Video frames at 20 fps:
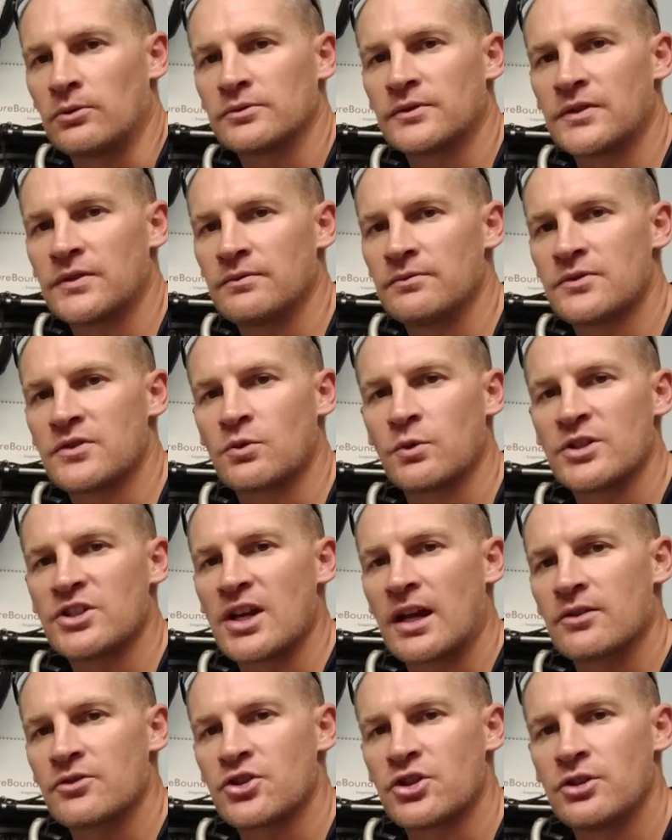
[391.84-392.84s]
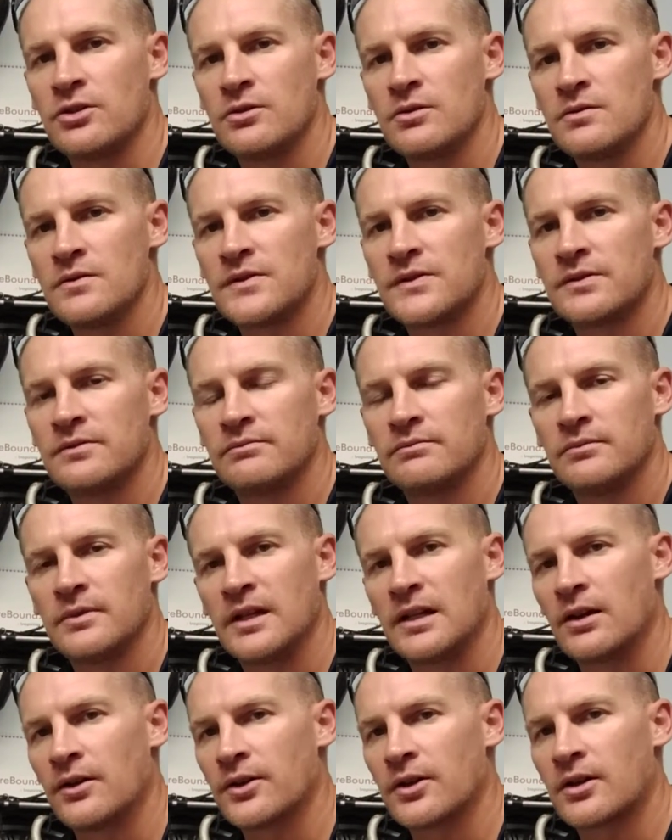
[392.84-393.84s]
switch out shoes
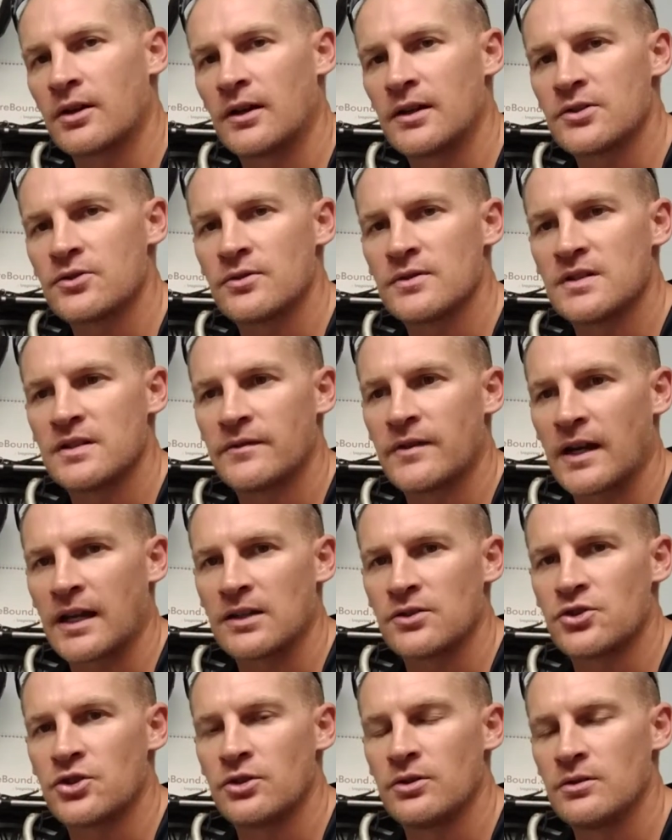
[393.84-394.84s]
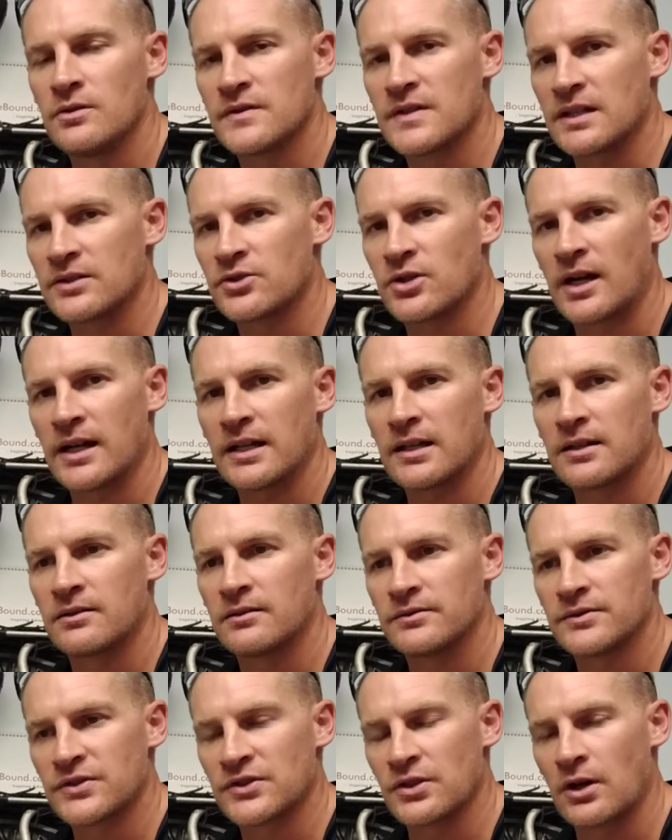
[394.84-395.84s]
in other countries if I can choose. I try to
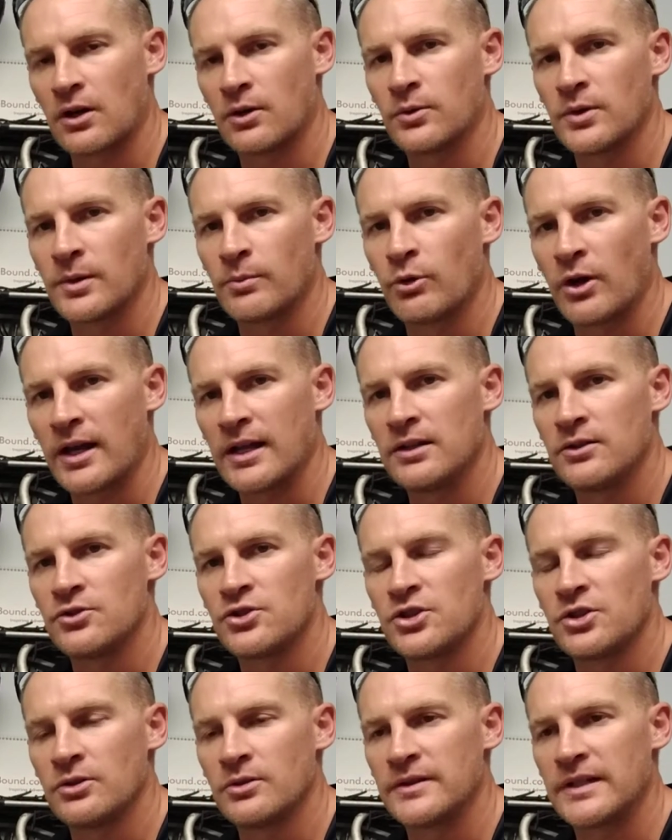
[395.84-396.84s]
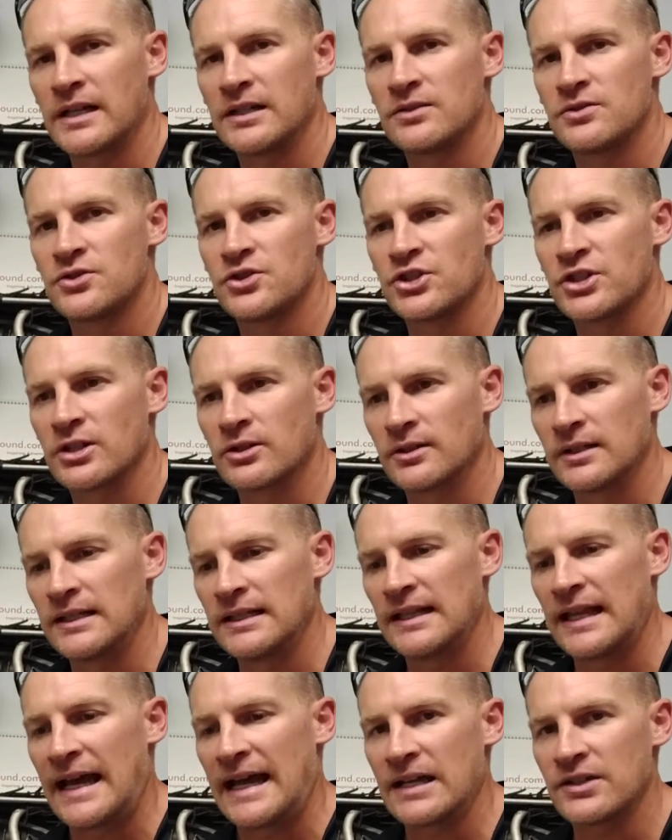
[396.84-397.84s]
start with a brand new shoe, and that generally
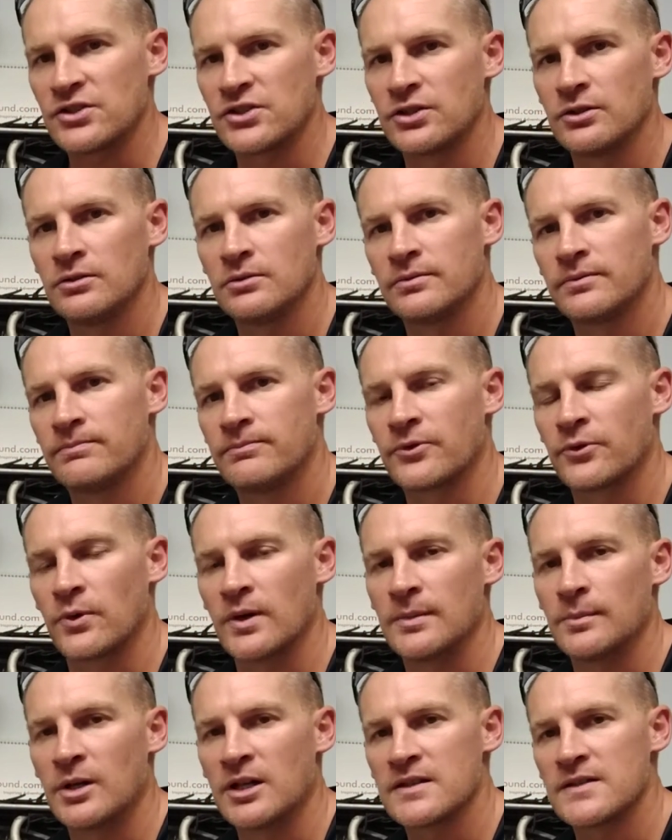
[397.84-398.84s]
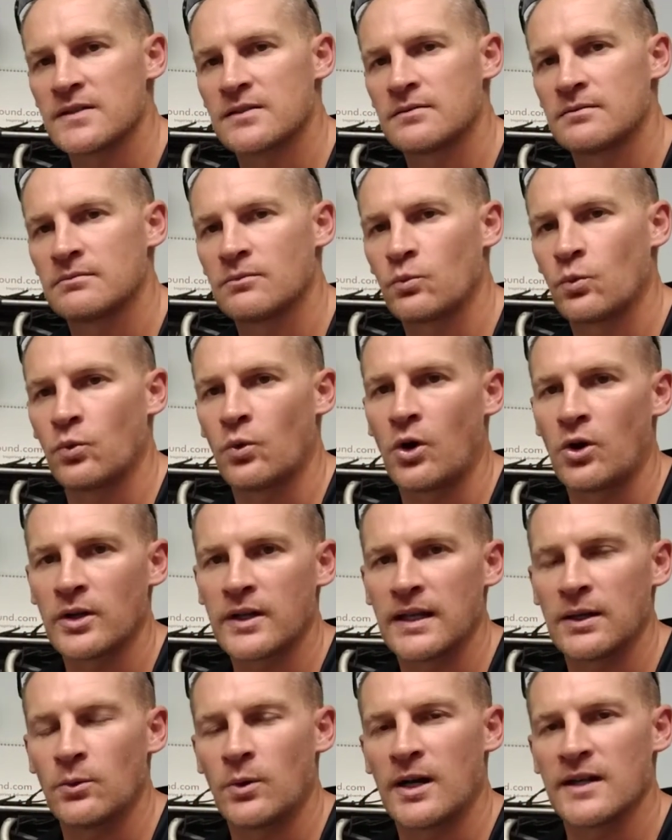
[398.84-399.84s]
lasts you 3 months.
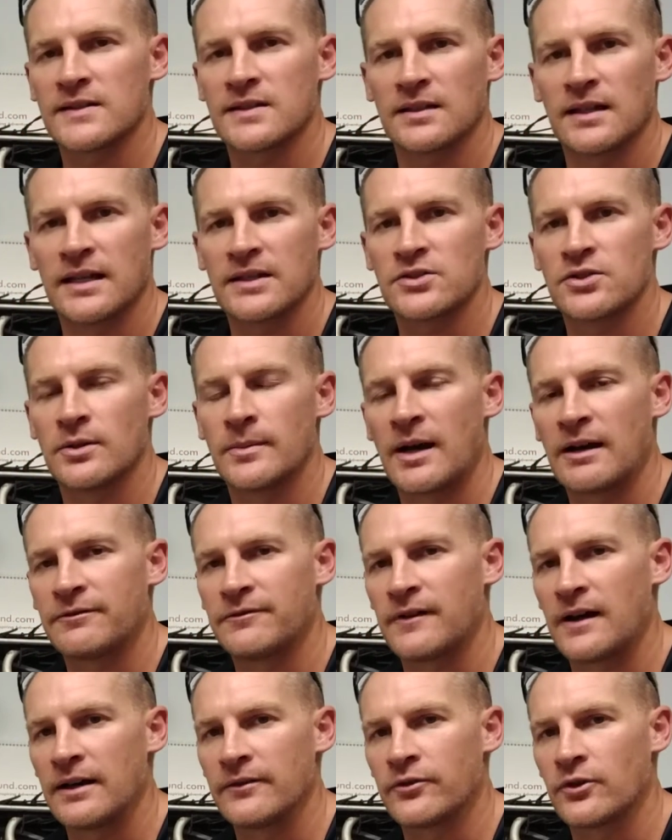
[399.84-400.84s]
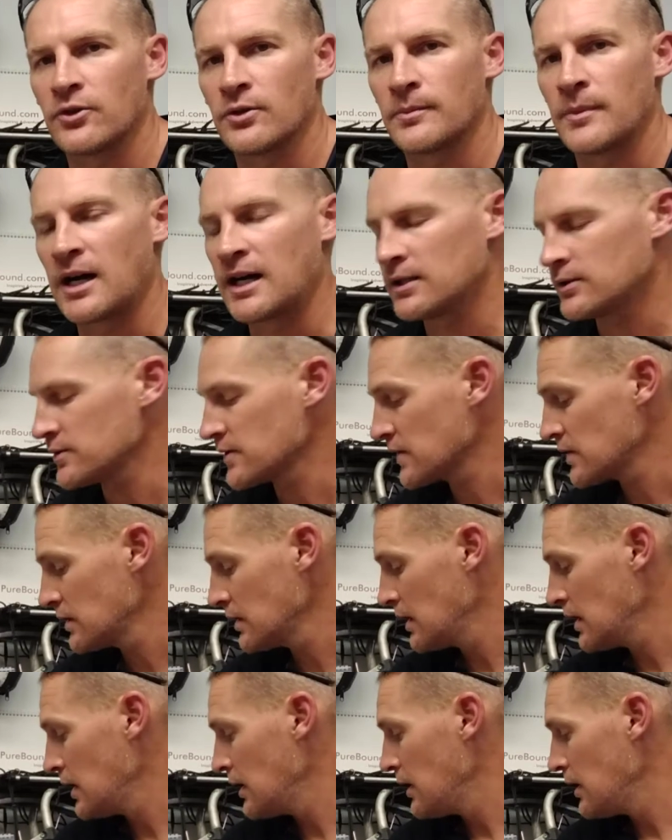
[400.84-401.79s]
Walking wise, it lasts you about 500 miles.